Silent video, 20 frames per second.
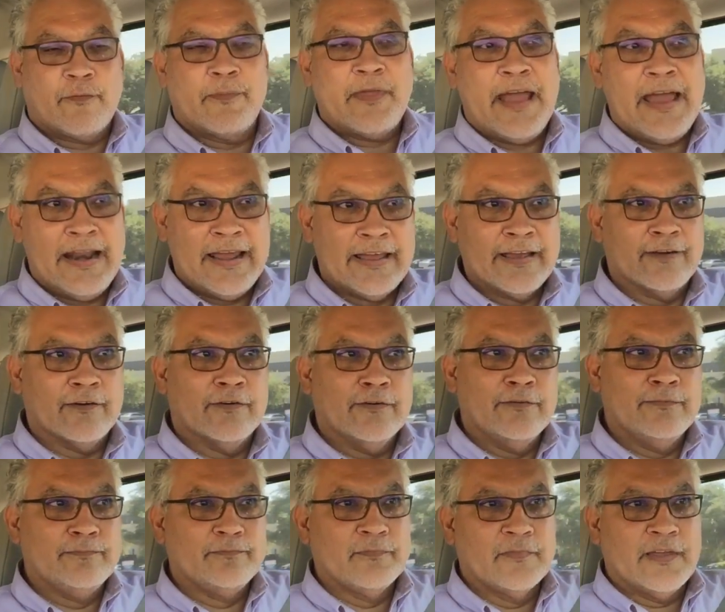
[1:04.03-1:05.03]
from that
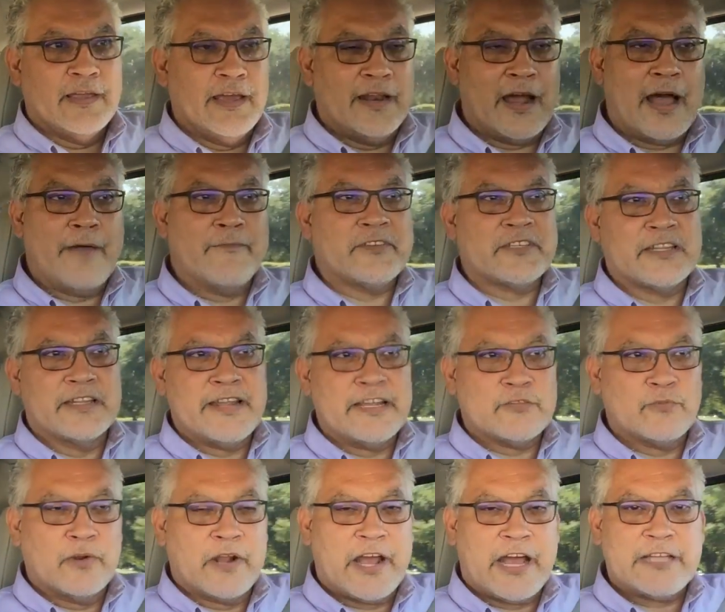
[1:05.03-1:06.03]
angle. And obviously,
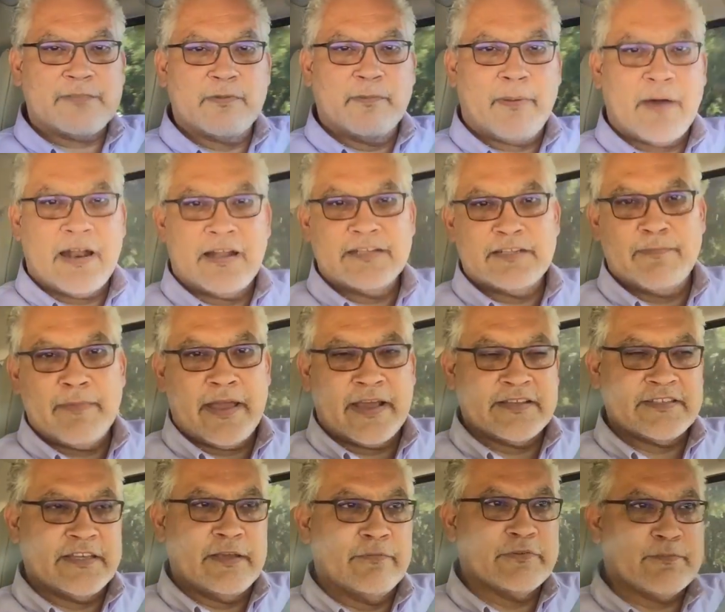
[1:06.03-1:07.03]
that's what Cosmopolitan
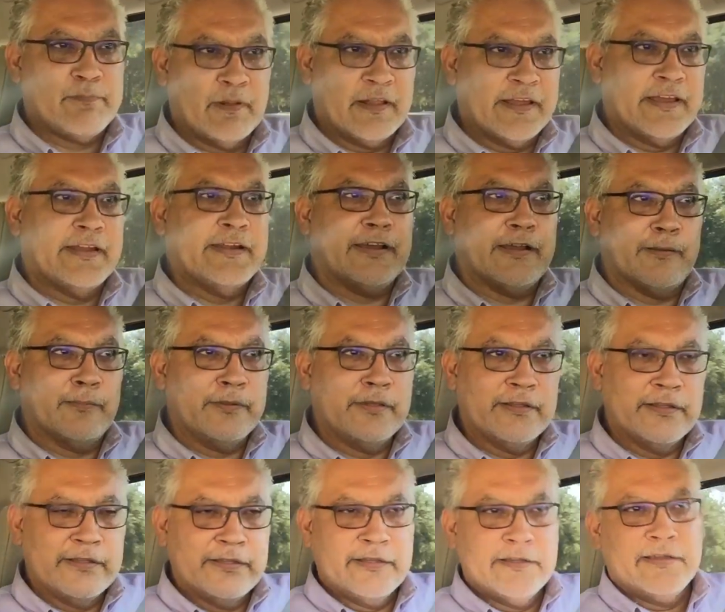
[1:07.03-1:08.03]
magazine was playing up.
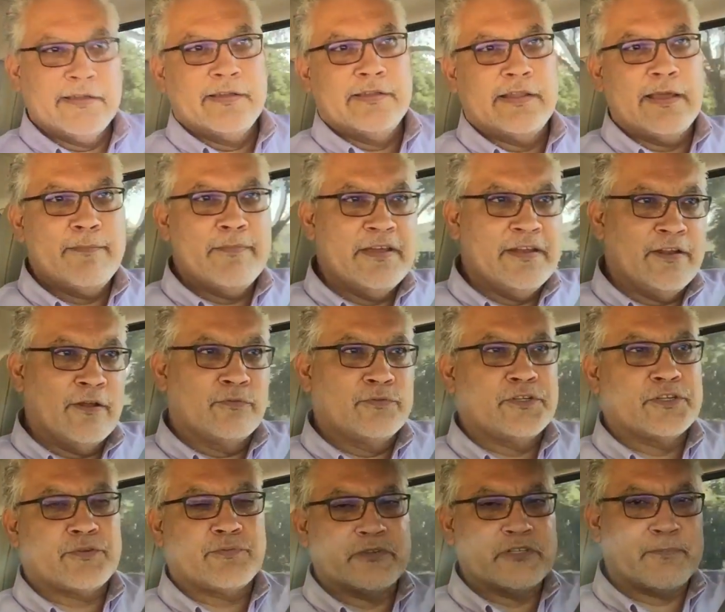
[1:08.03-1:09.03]
They meant no
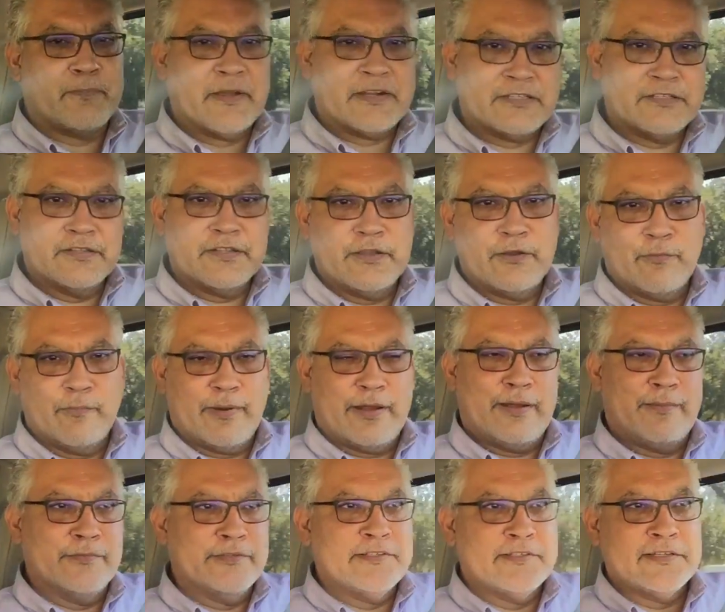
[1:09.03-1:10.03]
disrespect to the
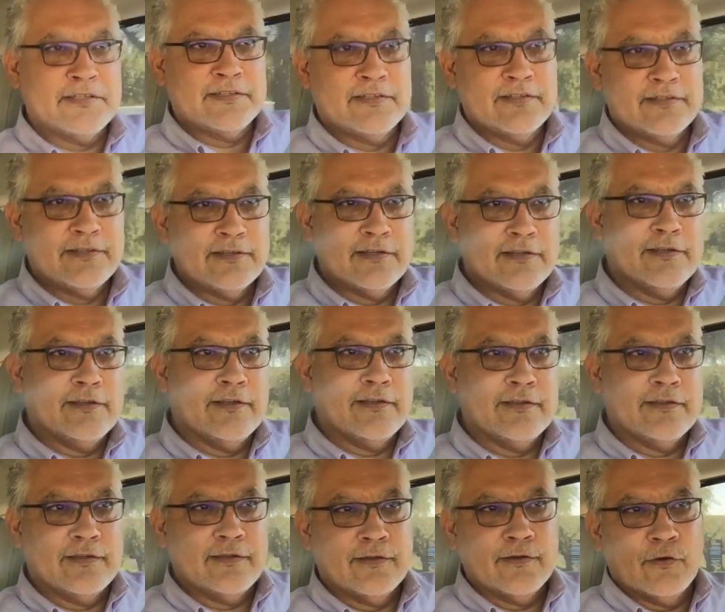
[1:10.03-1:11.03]
Obamas.
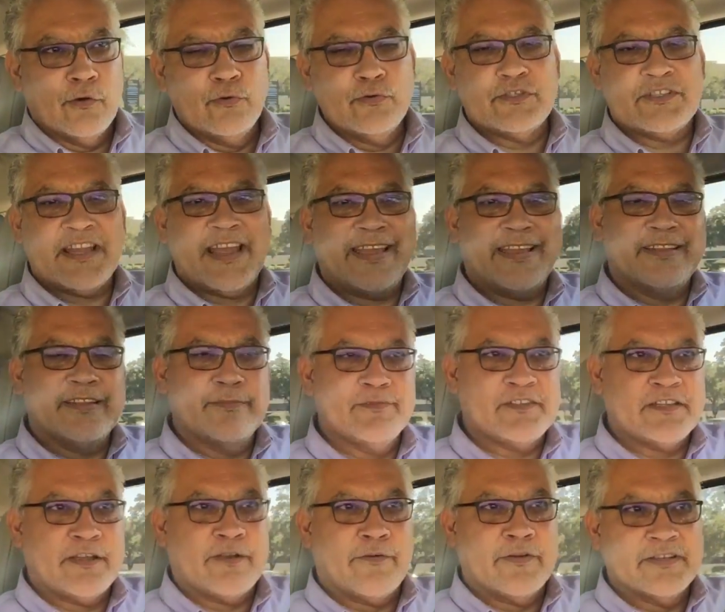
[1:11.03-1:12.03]
Who's taking them
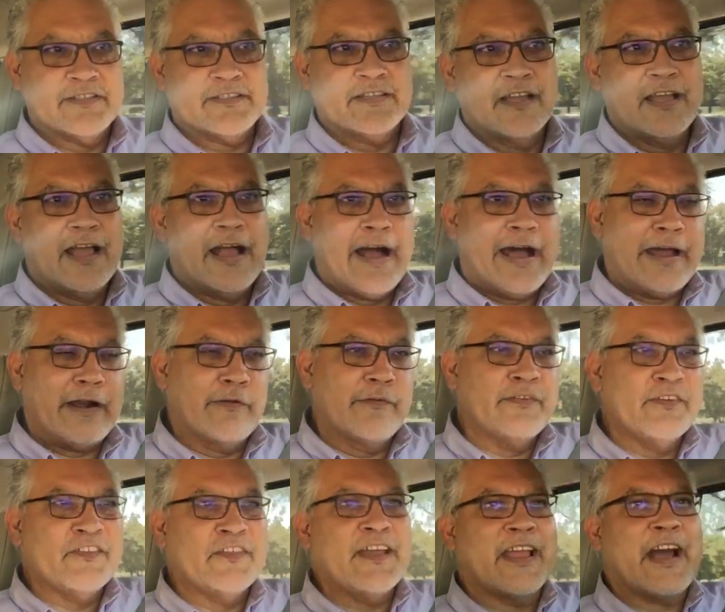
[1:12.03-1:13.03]
serious? I don't
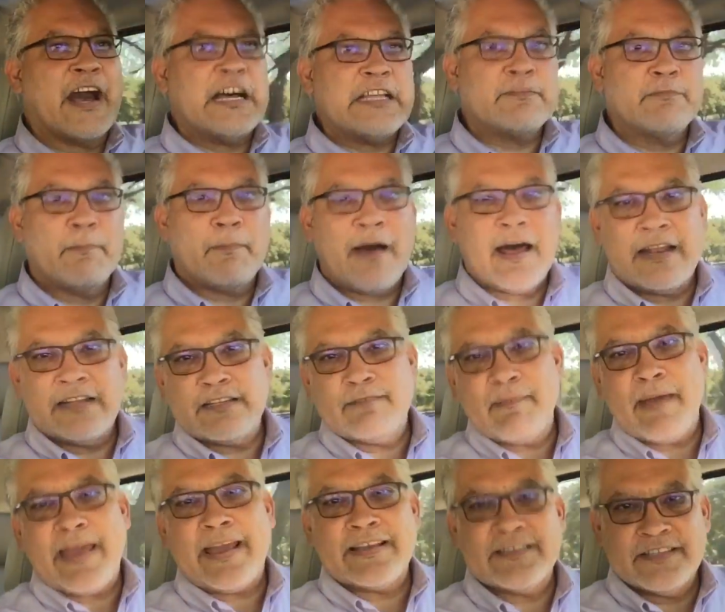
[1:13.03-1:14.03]
even think Cosmopolitan
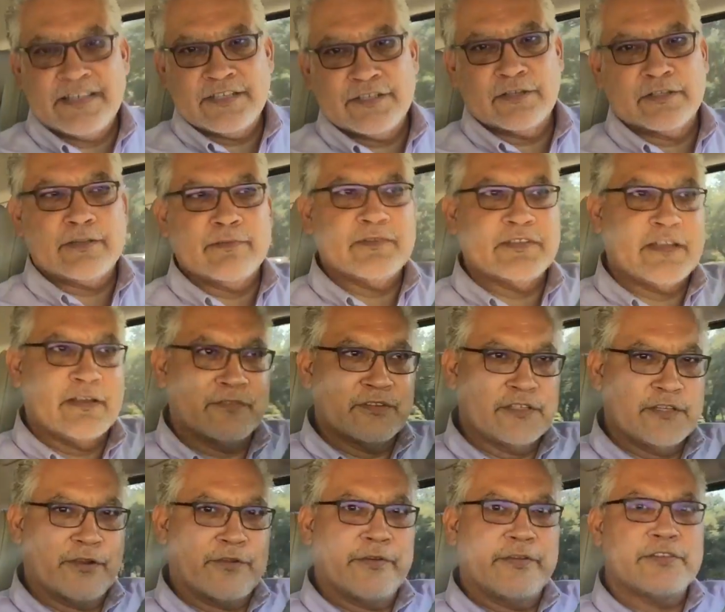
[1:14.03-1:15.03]
magazine took themselves
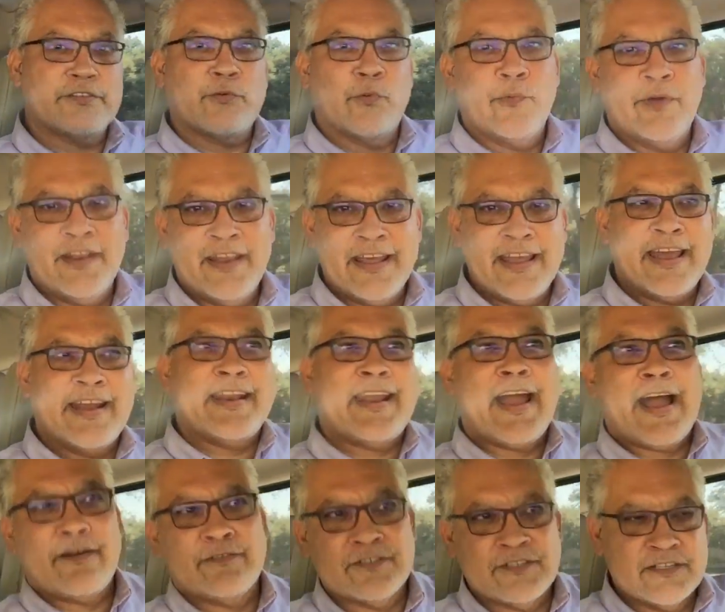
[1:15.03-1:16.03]
serious when they
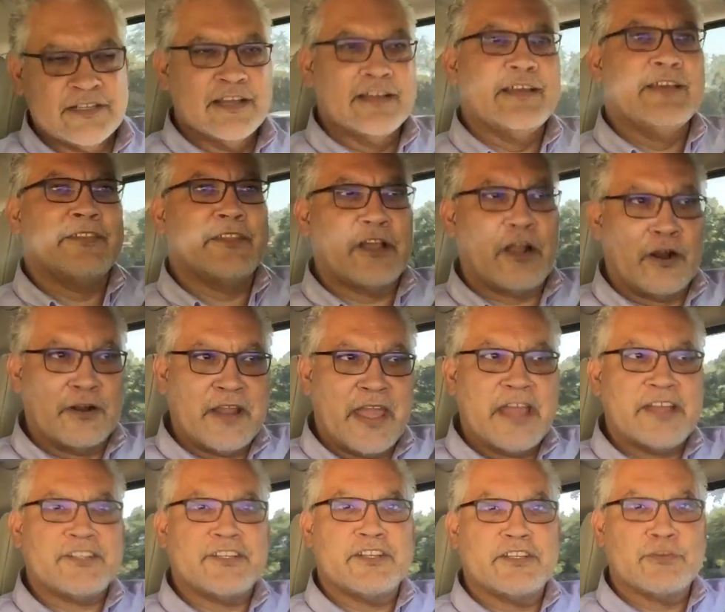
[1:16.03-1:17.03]
announced the
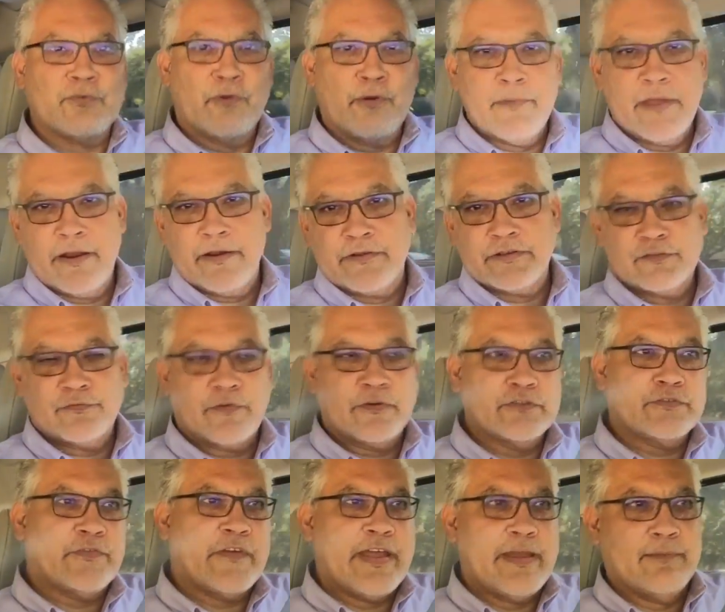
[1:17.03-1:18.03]
Kardashians were America's
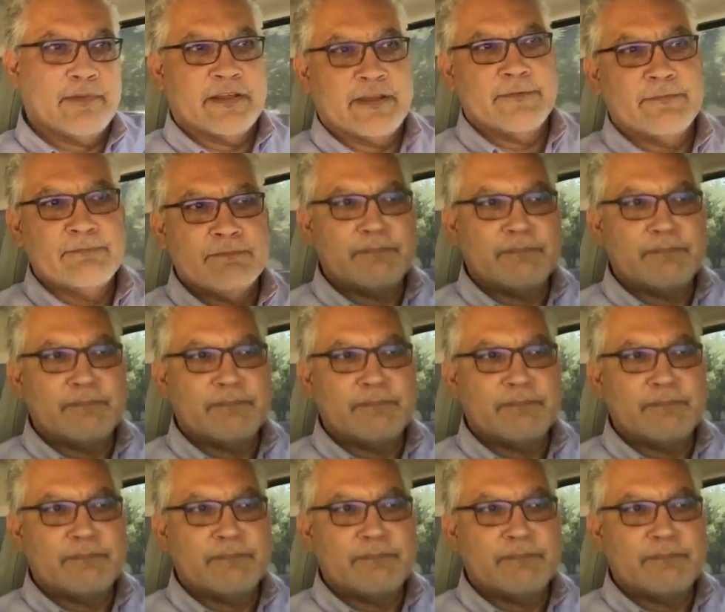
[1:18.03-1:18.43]
first family.